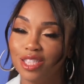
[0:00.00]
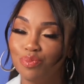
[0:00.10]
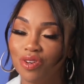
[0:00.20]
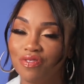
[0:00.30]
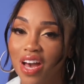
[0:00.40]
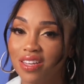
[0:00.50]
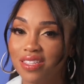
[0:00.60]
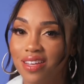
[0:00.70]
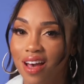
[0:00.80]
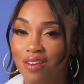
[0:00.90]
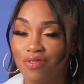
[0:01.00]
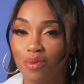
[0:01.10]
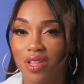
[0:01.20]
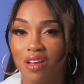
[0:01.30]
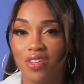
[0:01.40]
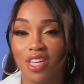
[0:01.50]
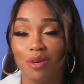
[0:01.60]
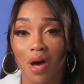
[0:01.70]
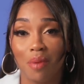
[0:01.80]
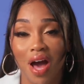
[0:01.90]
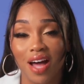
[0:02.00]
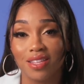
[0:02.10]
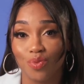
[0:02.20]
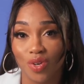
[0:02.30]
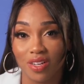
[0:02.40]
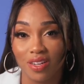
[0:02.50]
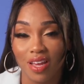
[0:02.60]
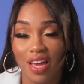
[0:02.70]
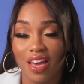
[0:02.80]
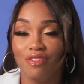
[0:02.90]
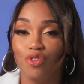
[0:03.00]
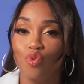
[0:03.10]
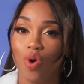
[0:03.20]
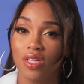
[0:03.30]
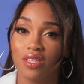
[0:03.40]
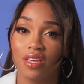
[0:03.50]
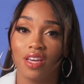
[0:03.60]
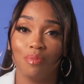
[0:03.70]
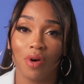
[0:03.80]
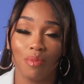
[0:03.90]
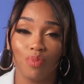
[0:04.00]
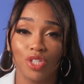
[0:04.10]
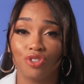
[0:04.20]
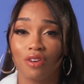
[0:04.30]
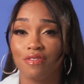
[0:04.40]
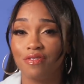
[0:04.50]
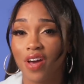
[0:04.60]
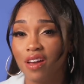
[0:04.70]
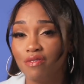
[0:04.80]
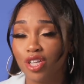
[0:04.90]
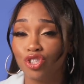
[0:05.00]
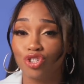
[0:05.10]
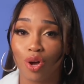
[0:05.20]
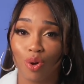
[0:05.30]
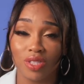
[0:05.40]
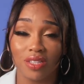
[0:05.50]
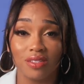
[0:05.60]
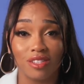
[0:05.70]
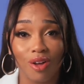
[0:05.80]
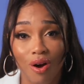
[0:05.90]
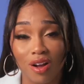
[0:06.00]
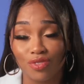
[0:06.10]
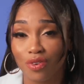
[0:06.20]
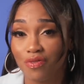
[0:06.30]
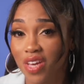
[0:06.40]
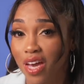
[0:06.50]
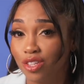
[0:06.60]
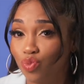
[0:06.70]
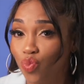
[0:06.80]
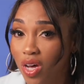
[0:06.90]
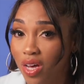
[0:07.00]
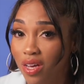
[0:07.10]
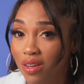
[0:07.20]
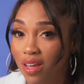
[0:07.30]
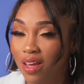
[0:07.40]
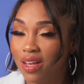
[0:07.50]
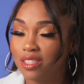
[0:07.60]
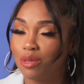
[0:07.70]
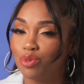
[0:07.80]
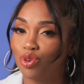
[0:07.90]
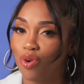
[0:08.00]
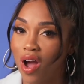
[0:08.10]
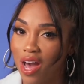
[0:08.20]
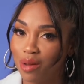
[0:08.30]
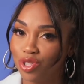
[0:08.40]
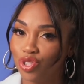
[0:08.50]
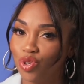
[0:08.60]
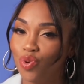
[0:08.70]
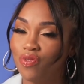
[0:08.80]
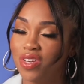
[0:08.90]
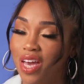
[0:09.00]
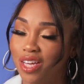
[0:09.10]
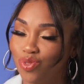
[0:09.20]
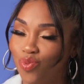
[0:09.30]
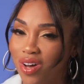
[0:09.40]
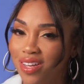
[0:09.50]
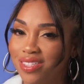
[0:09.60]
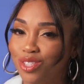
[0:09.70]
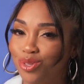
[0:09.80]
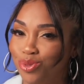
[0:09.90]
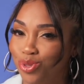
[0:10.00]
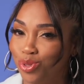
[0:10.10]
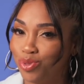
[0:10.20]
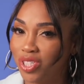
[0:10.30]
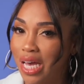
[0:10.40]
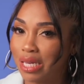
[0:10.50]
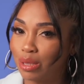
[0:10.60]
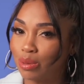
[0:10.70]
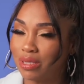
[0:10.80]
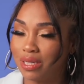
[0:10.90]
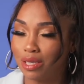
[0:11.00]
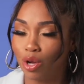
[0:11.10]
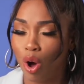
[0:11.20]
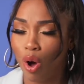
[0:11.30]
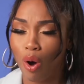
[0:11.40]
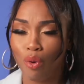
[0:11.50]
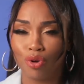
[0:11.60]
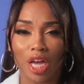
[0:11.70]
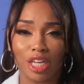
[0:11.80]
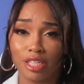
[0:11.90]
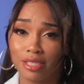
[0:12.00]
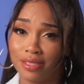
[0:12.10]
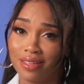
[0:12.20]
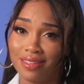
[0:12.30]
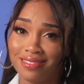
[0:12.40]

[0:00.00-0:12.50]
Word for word: it's Brooke Valentine from Love and Hip Hop Hollywood. If you want to keep up with your favorite shows and stars from V H one, subscribe to V H one's YouTube channel and get all that good stuff.